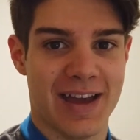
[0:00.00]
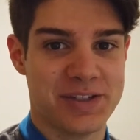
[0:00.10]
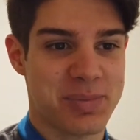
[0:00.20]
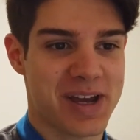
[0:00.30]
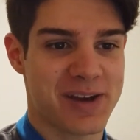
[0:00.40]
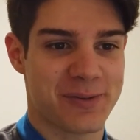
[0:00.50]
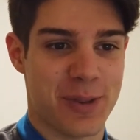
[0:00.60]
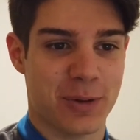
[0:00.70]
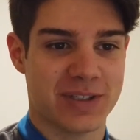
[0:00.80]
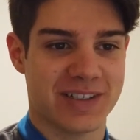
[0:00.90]
as you may
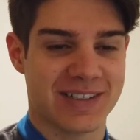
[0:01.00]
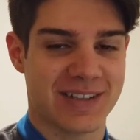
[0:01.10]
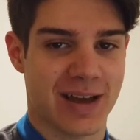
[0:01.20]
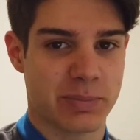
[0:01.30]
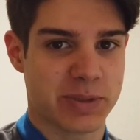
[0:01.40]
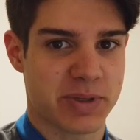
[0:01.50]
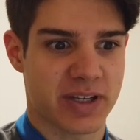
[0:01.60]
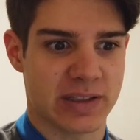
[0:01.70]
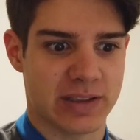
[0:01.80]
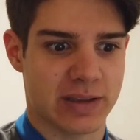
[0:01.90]
have noticed, I'm
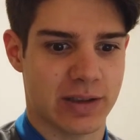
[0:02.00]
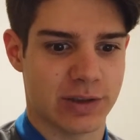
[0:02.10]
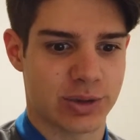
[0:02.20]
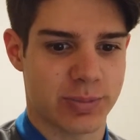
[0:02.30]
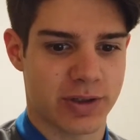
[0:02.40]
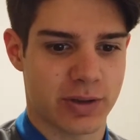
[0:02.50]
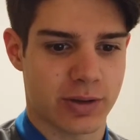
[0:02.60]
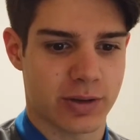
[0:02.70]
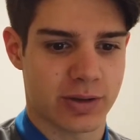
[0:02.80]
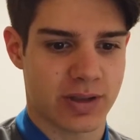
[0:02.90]
speaking English
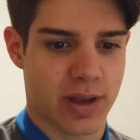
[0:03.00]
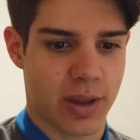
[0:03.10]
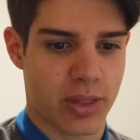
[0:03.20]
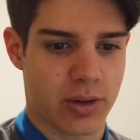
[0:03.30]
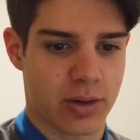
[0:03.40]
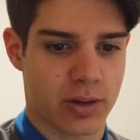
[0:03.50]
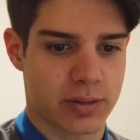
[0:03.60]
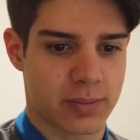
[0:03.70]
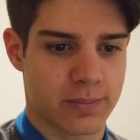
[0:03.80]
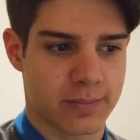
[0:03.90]
because I
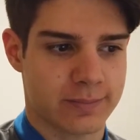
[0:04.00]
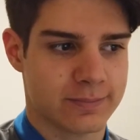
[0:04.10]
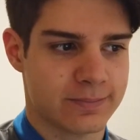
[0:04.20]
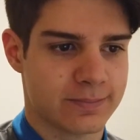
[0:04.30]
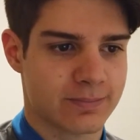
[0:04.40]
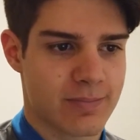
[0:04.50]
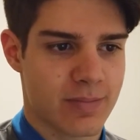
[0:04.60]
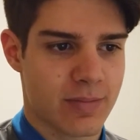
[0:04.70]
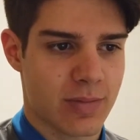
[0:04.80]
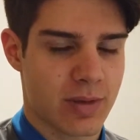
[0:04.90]
thought
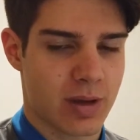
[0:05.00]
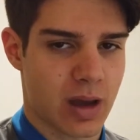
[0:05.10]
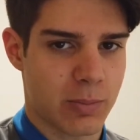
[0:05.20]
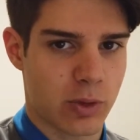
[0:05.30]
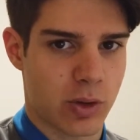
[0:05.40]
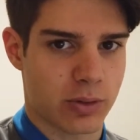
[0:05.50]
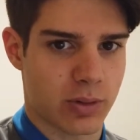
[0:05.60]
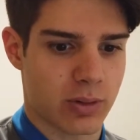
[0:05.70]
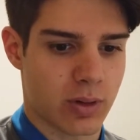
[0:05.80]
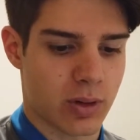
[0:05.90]
I'm
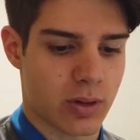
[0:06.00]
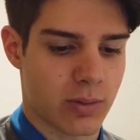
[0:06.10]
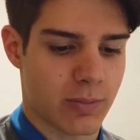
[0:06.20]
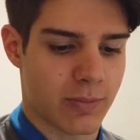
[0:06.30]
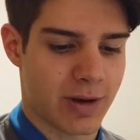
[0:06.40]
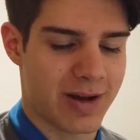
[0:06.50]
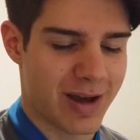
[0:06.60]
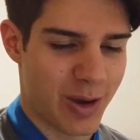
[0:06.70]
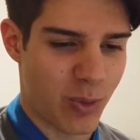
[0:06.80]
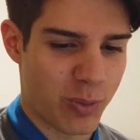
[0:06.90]
not,
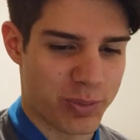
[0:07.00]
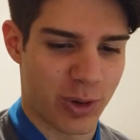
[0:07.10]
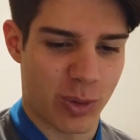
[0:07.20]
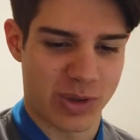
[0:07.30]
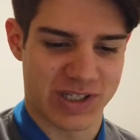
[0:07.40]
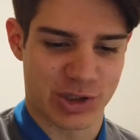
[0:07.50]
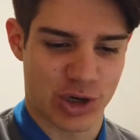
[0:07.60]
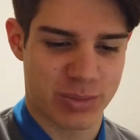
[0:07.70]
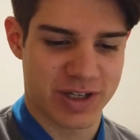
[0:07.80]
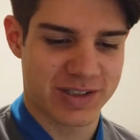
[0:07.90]
I won't be always in
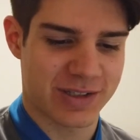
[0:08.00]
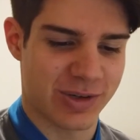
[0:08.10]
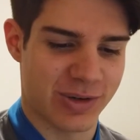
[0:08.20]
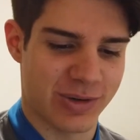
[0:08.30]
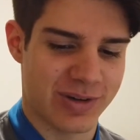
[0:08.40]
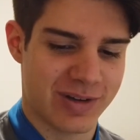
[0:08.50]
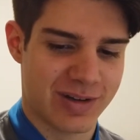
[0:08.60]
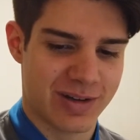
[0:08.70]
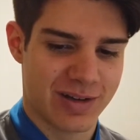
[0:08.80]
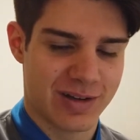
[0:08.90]
Germany, so
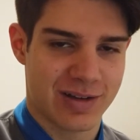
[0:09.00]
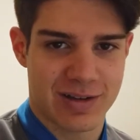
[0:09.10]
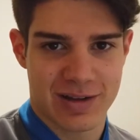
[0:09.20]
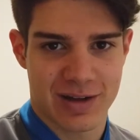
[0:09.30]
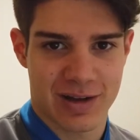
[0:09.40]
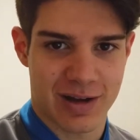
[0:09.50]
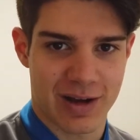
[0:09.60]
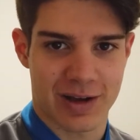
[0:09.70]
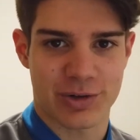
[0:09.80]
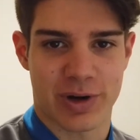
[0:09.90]

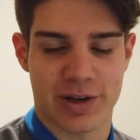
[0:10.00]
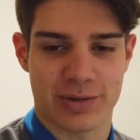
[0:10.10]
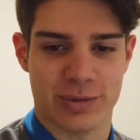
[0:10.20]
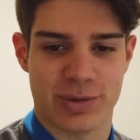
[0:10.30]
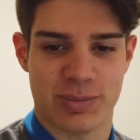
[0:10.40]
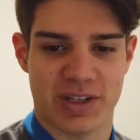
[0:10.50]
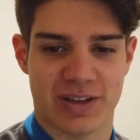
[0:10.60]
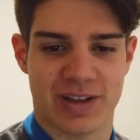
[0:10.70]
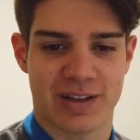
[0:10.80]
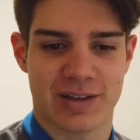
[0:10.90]
I try to
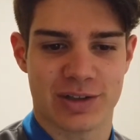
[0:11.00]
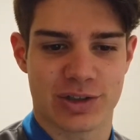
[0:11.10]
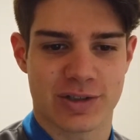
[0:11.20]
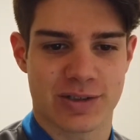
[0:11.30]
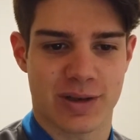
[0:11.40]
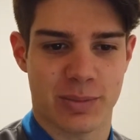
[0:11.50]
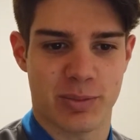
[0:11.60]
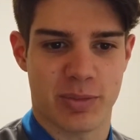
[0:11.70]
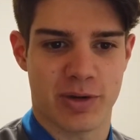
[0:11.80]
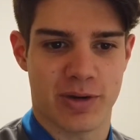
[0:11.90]
speak in English
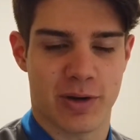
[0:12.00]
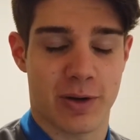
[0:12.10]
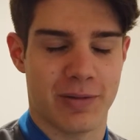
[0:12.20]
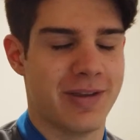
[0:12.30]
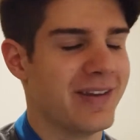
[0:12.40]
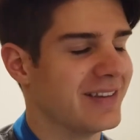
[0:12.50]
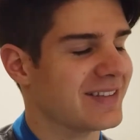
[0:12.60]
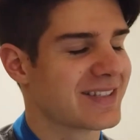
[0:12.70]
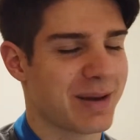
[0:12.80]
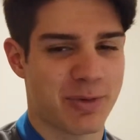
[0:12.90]

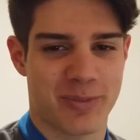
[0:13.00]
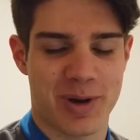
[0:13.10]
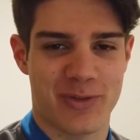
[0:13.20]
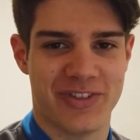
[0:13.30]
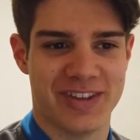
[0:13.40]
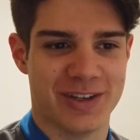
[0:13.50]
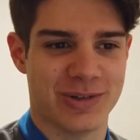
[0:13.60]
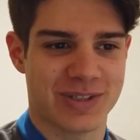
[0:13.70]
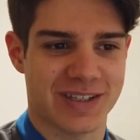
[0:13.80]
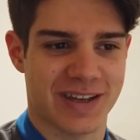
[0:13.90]
in some of my
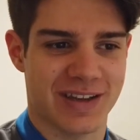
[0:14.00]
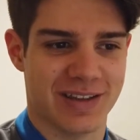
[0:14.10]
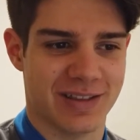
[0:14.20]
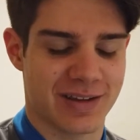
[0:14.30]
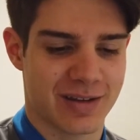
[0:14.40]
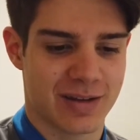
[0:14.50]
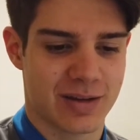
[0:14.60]
videos, and